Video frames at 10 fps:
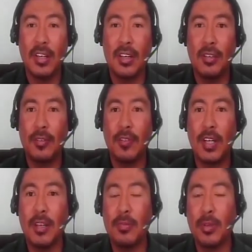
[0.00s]
You
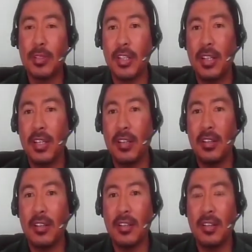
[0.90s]
find them mostly
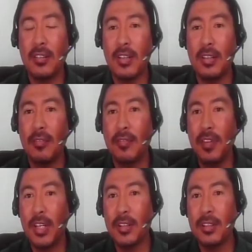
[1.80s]
in, in, in
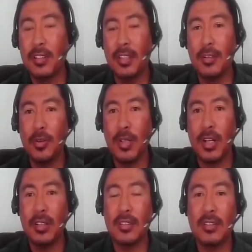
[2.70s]
vehicles, in new
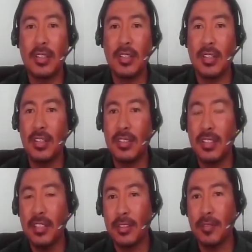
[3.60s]
cars, in, in the
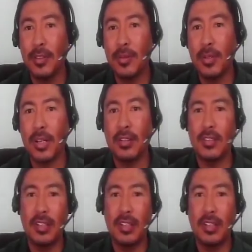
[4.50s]
seats of the new cars, in the